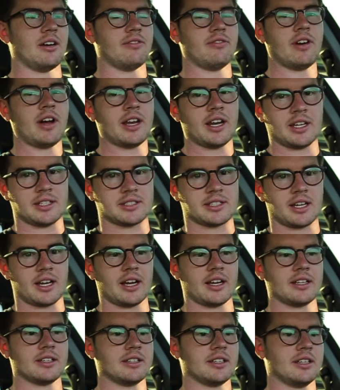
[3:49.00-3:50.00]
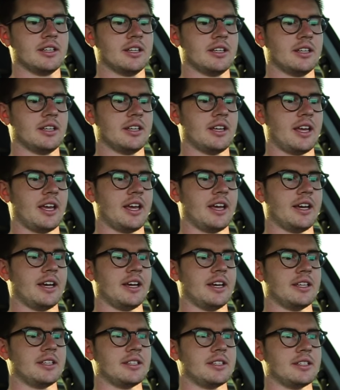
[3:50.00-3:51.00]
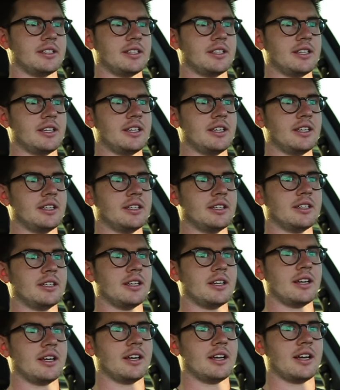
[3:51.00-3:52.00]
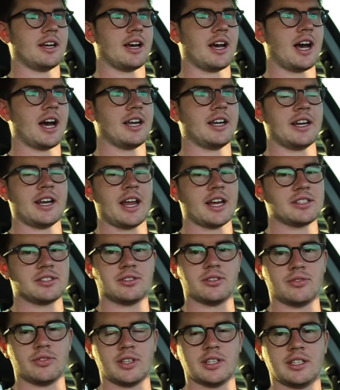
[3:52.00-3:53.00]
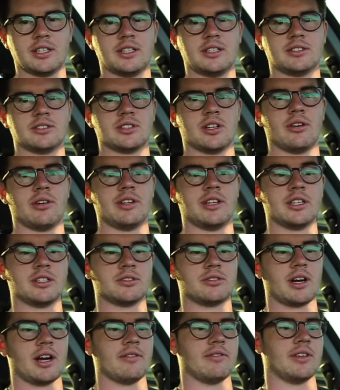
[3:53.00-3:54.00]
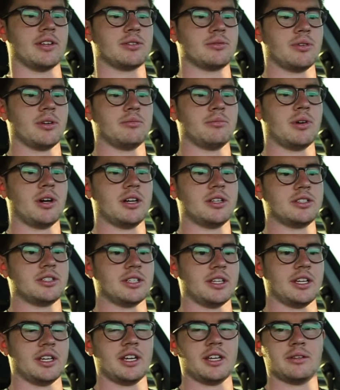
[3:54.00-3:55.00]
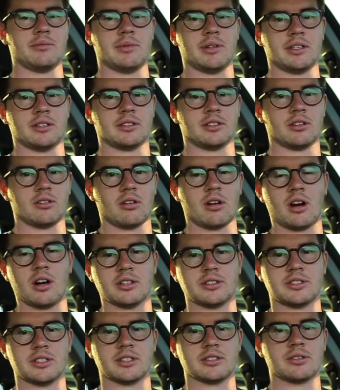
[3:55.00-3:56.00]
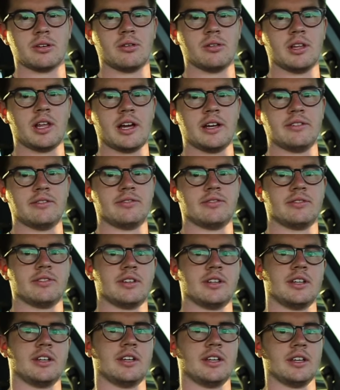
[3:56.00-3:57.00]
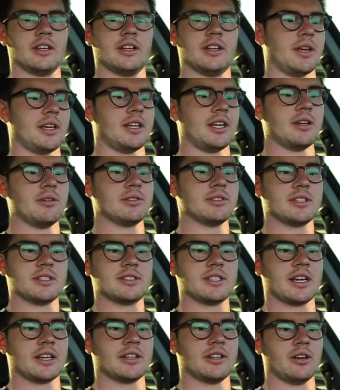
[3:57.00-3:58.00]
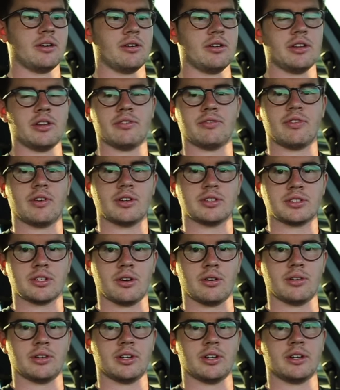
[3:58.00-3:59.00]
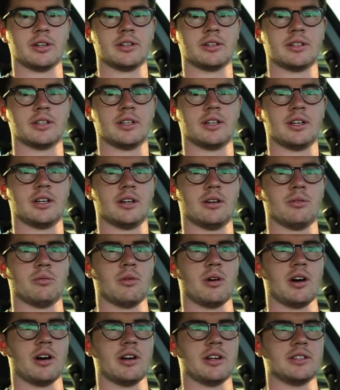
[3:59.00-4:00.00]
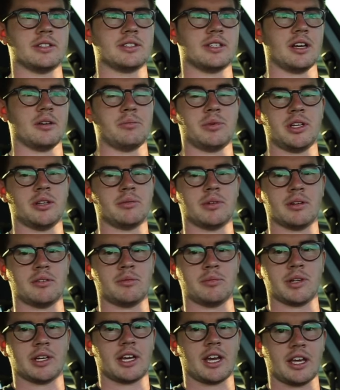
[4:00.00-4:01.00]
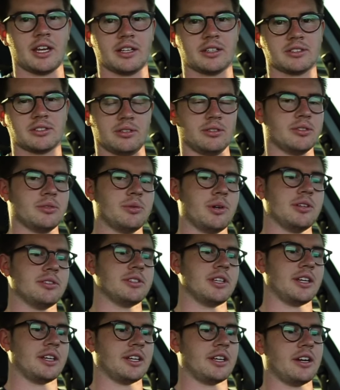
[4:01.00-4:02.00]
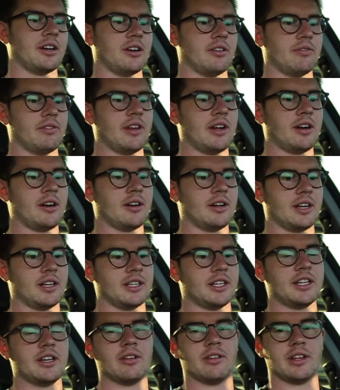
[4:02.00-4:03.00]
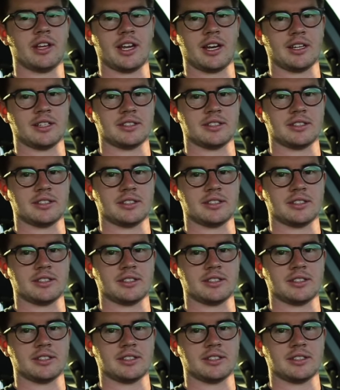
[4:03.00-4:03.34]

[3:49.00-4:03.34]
finance guy, and he had an SUV, so he didn't drive this one much, and it had been garaged his whole life. And he was the second owner. The first owner was a BMW mechanic, so it was well taken care of there, and he only had it